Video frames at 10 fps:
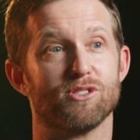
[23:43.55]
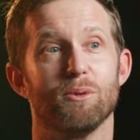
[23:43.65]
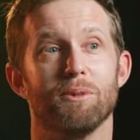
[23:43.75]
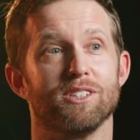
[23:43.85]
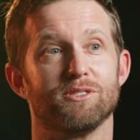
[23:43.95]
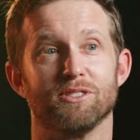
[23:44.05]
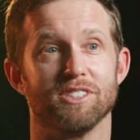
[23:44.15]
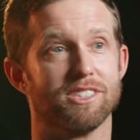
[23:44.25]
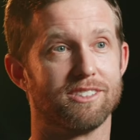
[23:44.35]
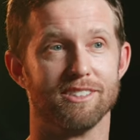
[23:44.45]
so much for
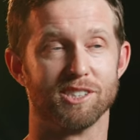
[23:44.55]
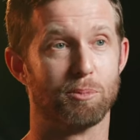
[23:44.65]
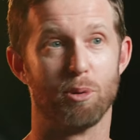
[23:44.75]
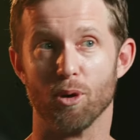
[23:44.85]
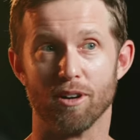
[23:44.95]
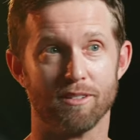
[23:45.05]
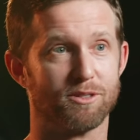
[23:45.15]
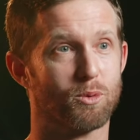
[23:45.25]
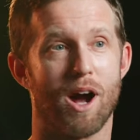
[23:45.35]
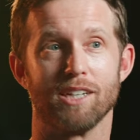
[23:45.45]
just the support,
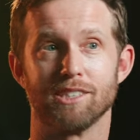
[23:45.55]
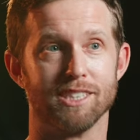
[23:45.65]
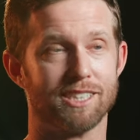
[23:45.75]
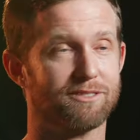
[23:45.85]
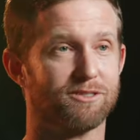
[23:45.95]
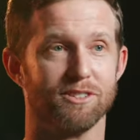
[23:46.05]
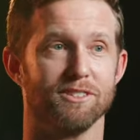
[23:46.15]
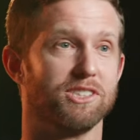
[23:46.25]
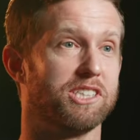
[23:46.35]
for watching, for